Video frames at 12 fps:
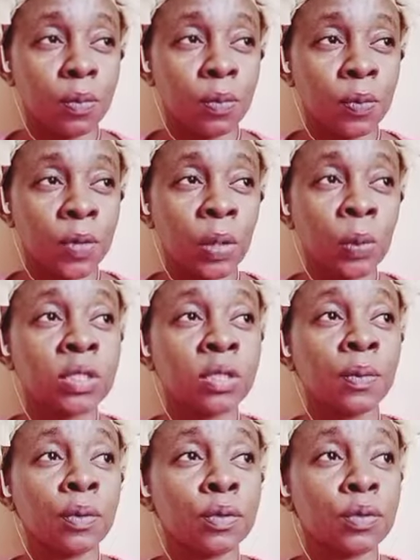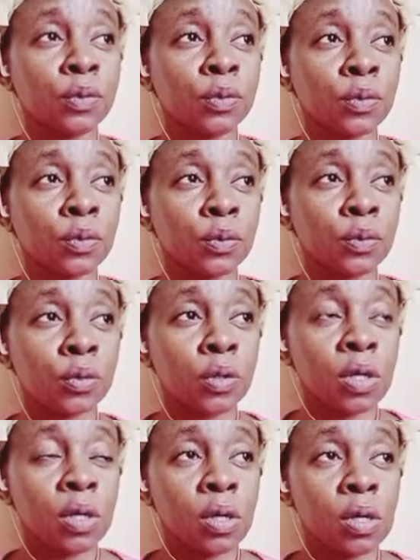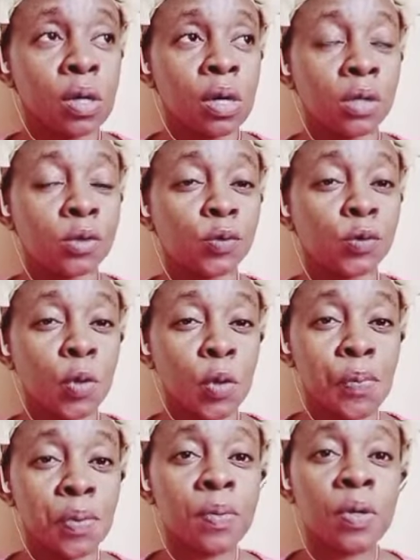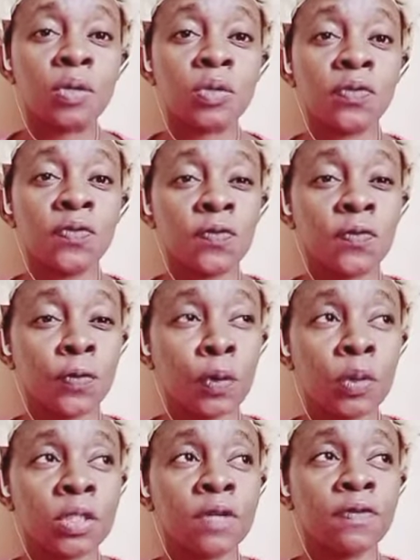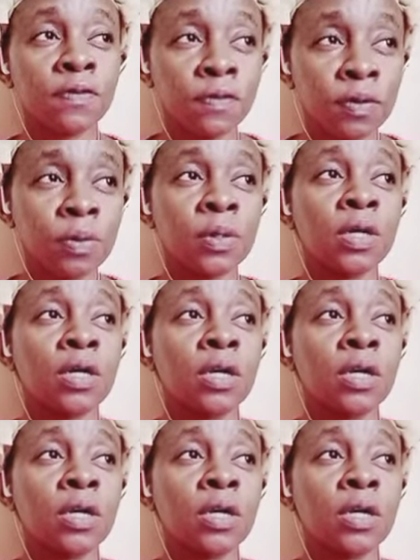we are not able to cope, because we've forgotten very